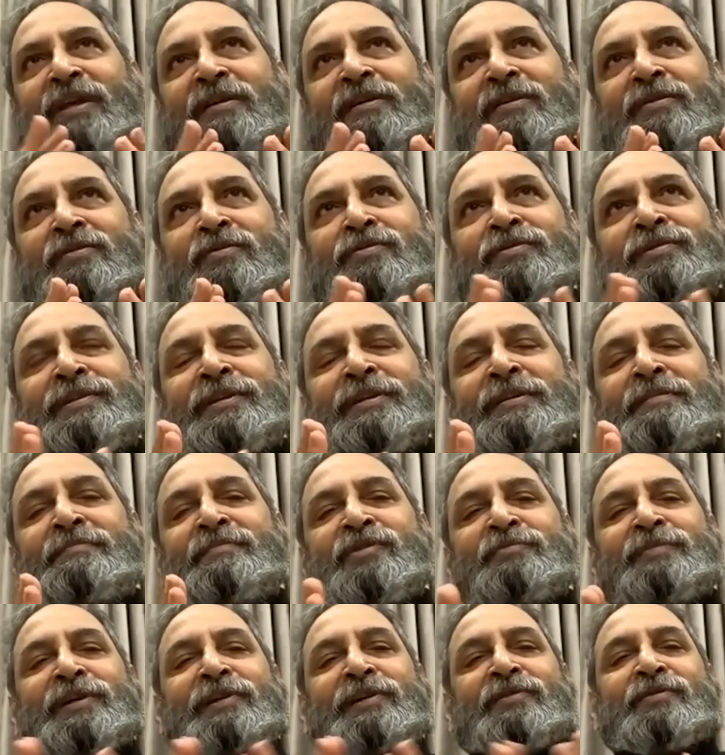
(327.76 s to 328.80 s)
you seem
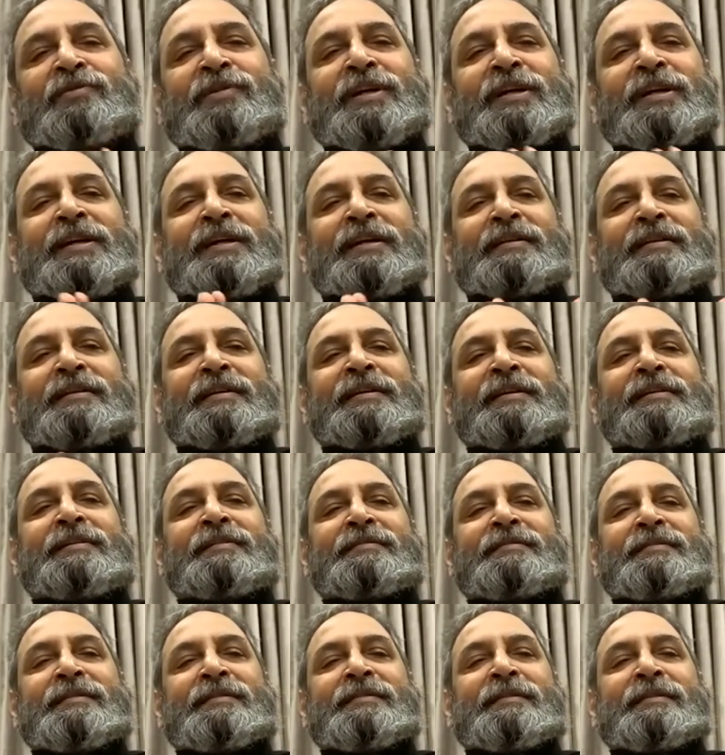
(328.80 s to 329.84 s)
to be looking at
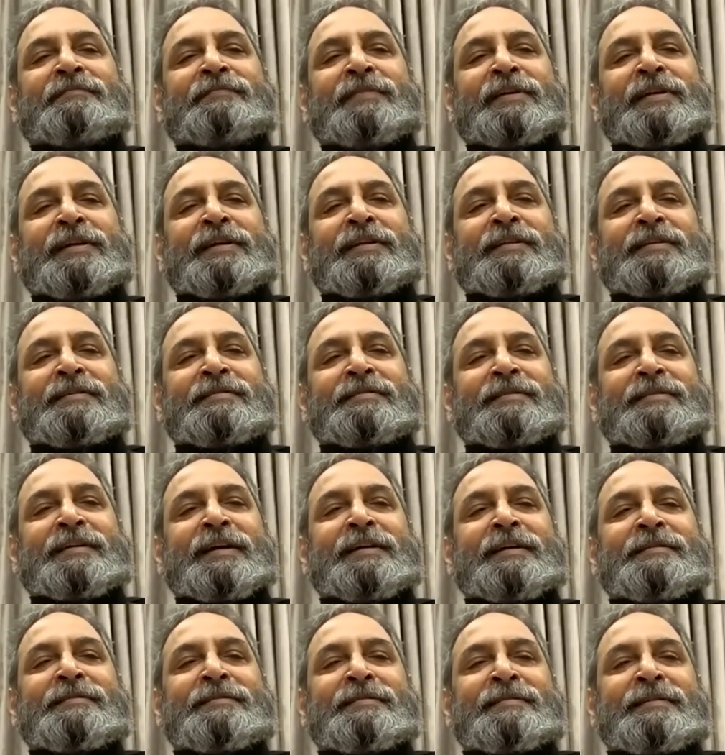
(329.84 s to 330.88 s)
the way the
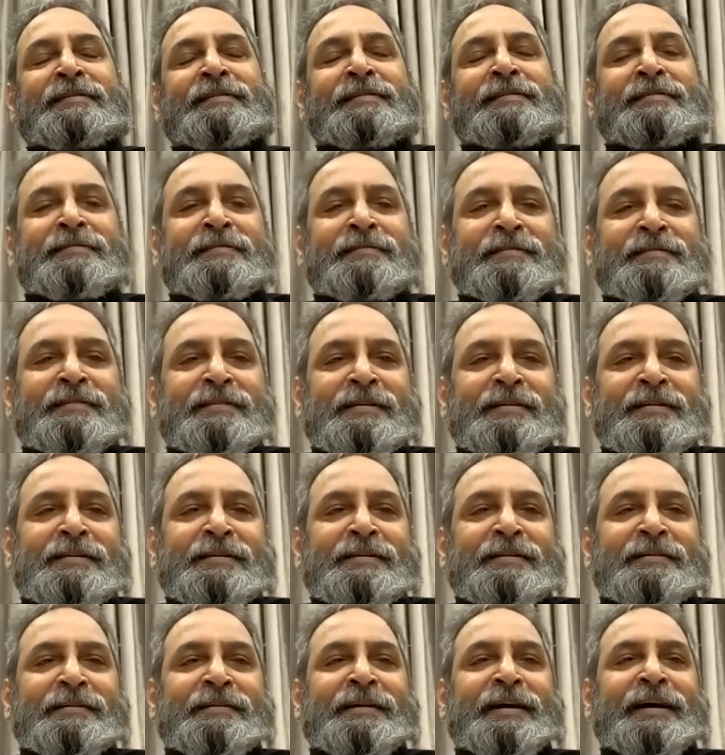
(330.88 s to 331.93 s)
science is
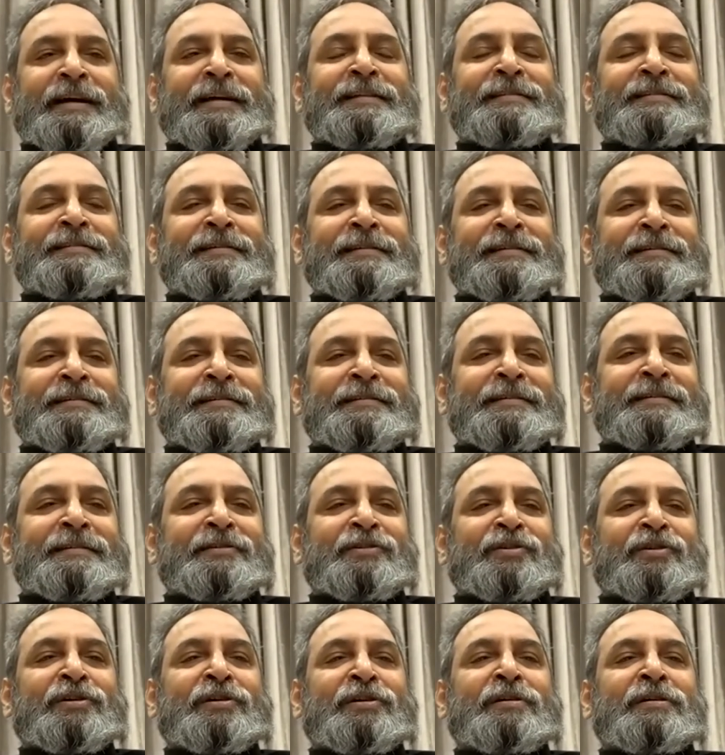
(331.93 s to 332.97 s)

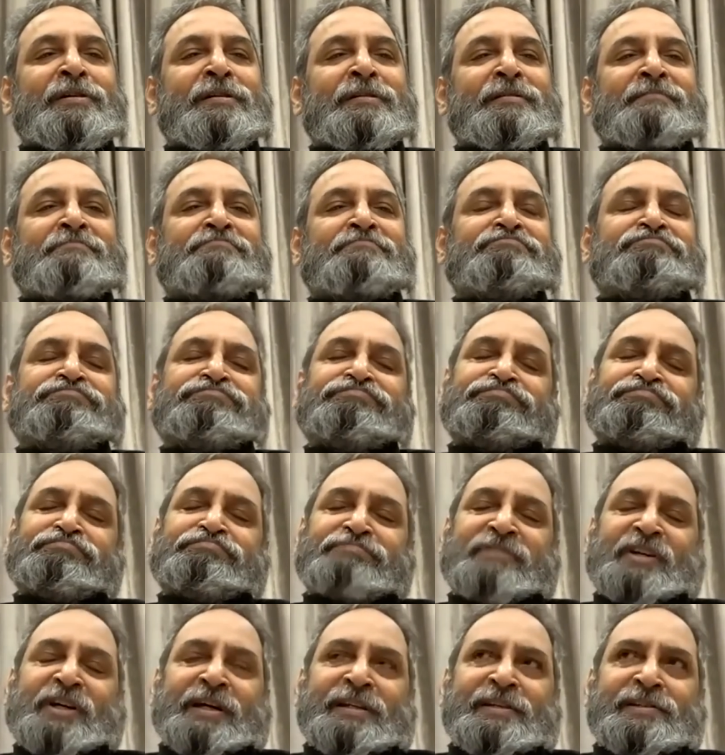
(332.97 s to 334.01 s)
dissected or
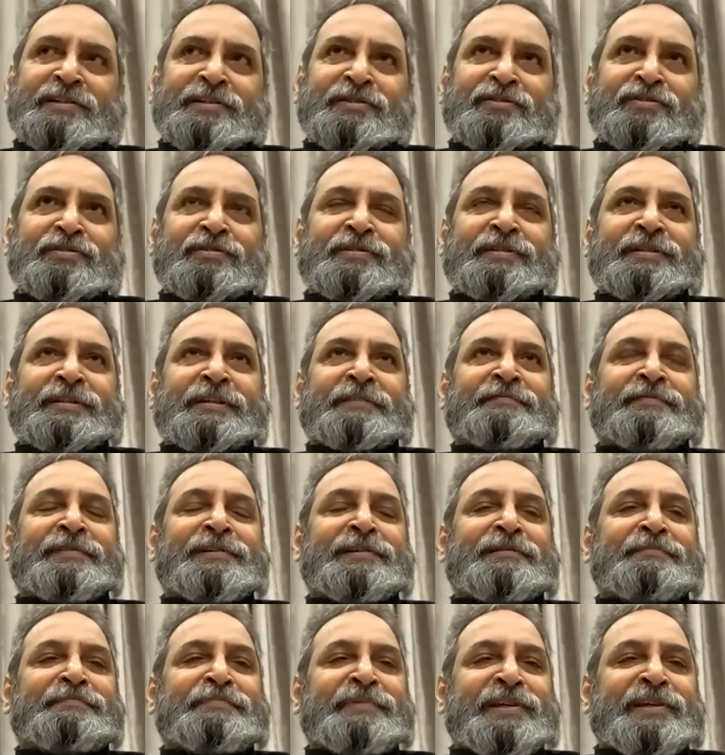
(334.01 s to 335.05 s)
cut into
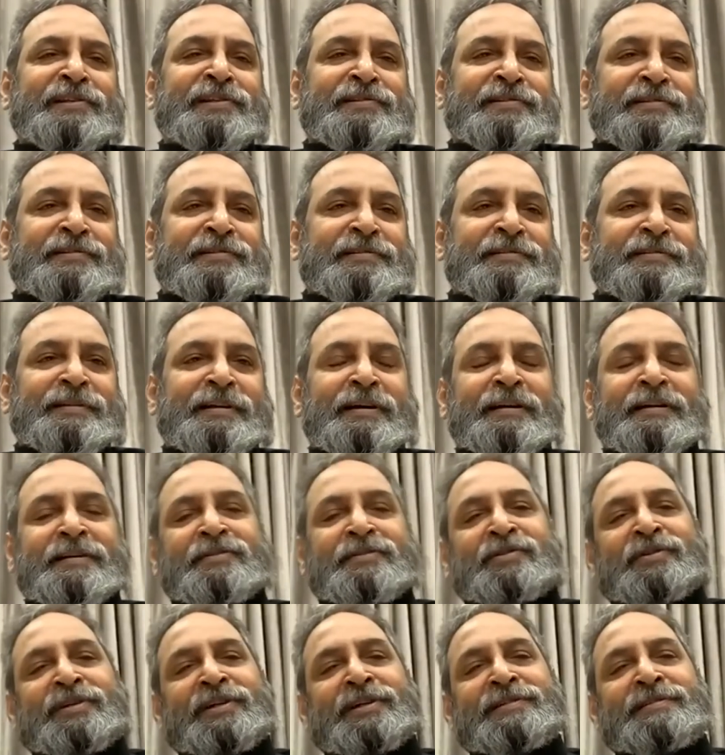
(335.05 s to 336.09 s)
several pieces. Our
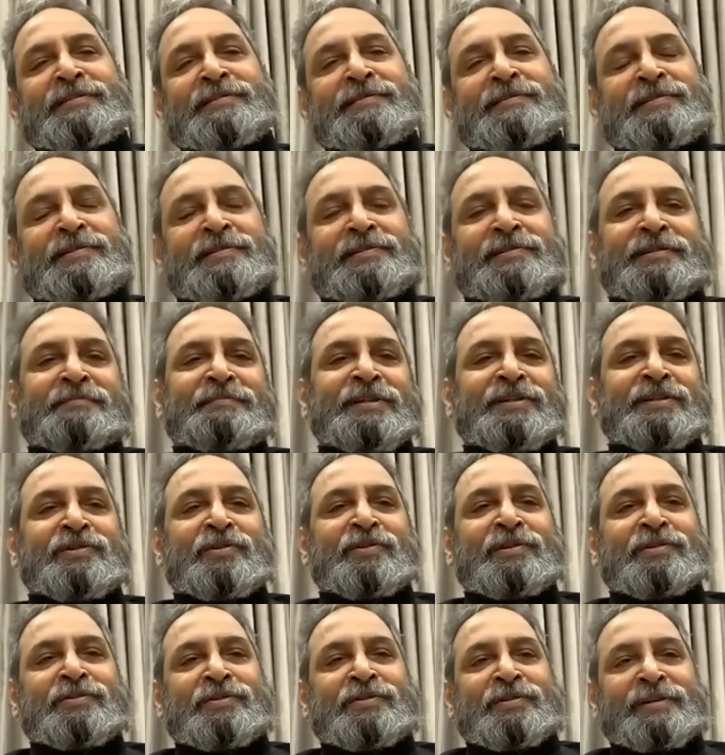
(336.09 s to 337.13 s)
education system has
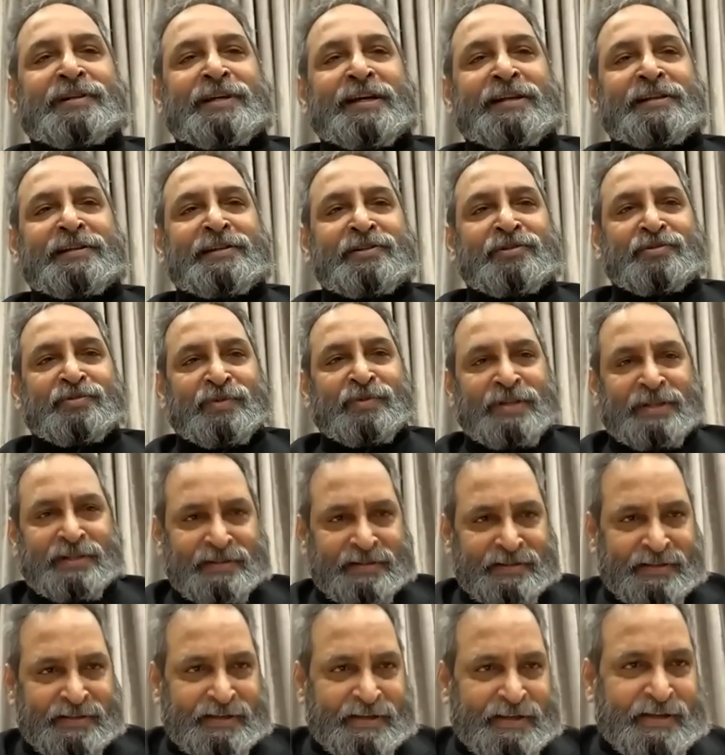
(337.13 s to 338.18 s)
also done it to
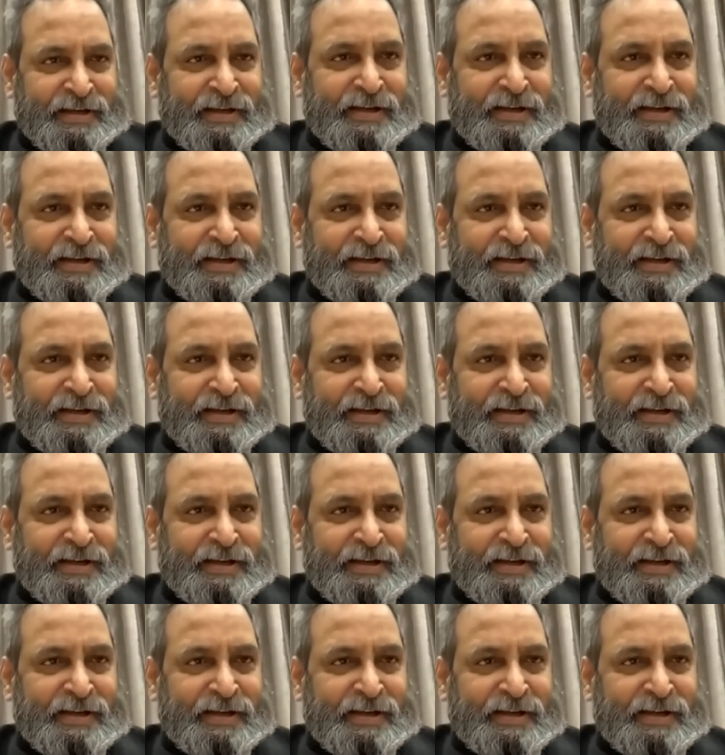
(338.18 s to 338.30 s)
us.